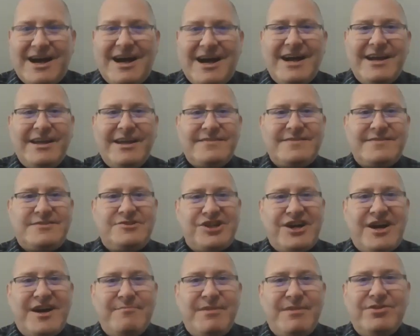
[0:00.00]
Hi,
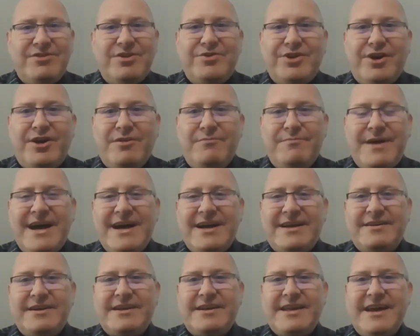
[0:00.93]
it's John Millenthal
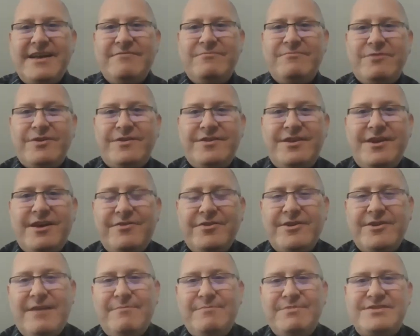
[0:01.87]
back again with
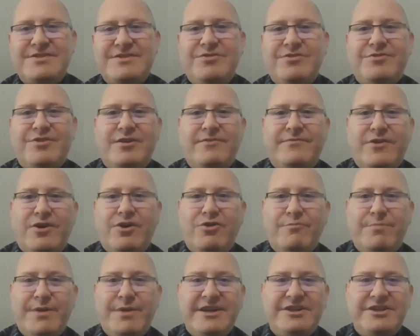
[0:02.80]
another episode of
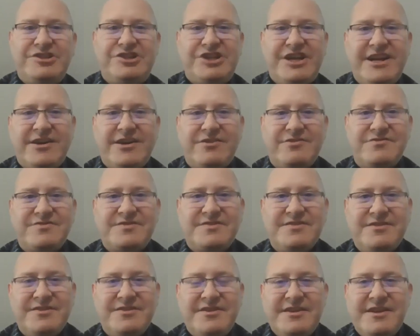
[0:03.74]
OPAE
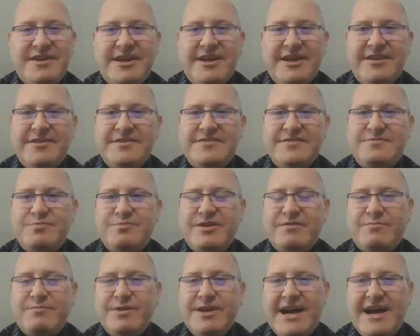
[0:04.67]
Shares. And
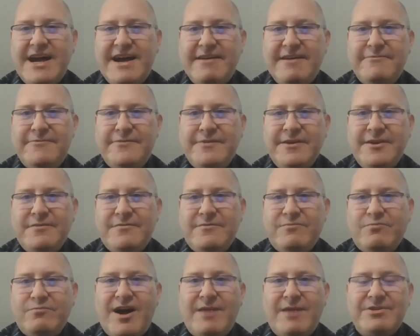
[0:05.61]
this week we have
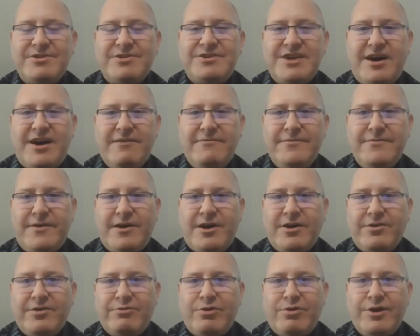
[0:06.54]
Robert Dove,
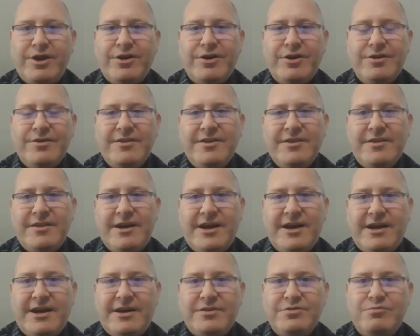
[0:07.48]
our lawyer,
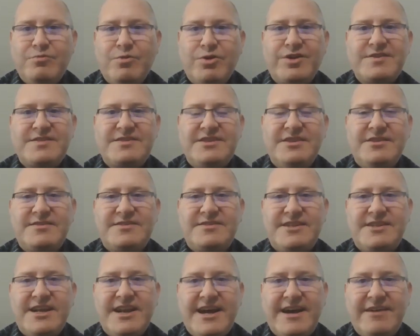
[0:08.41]
who works in
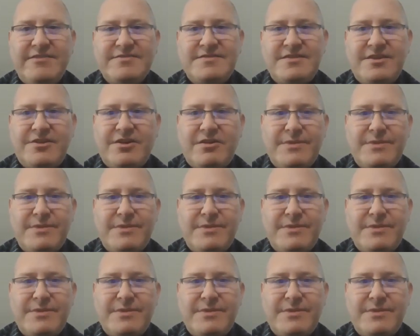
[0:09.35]
the Statehouse on